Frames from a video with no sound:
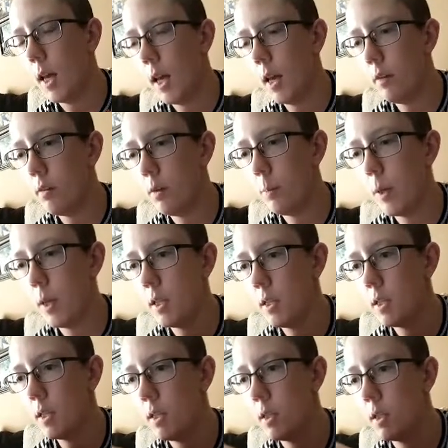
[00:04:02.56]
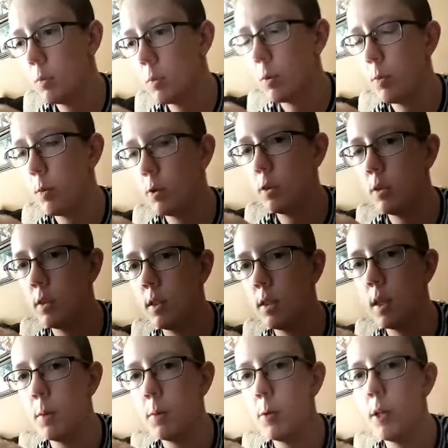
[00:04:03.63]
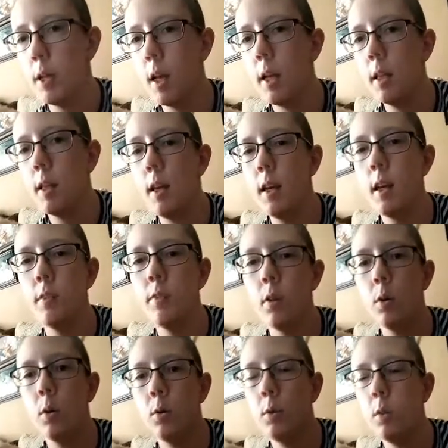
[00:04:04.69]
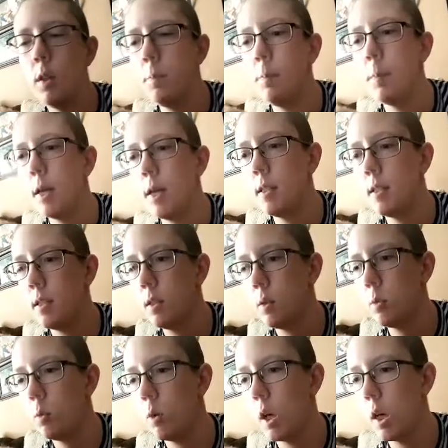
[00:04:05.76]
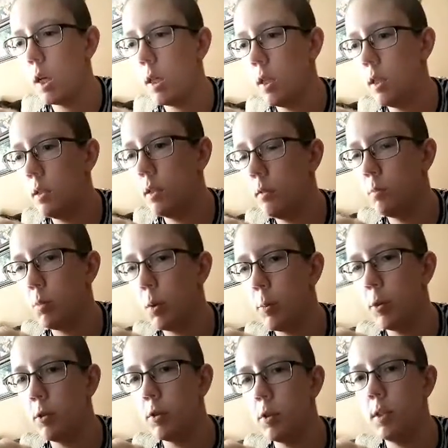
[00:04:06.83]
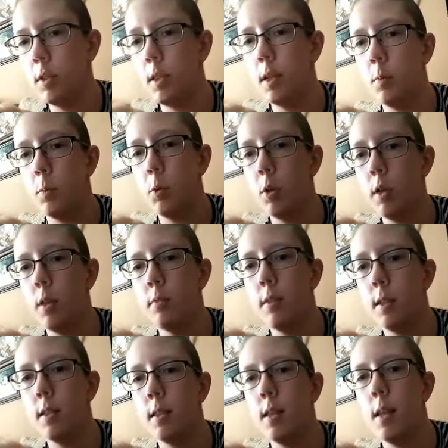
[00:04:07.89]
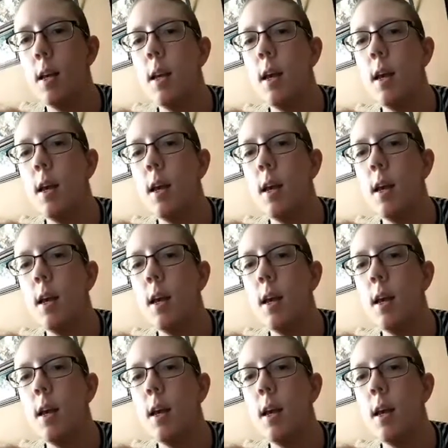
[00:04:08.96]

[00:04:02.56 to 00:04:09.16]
Ever been to his promotion ceremony? I think I've only been to one promotion ceremony of his.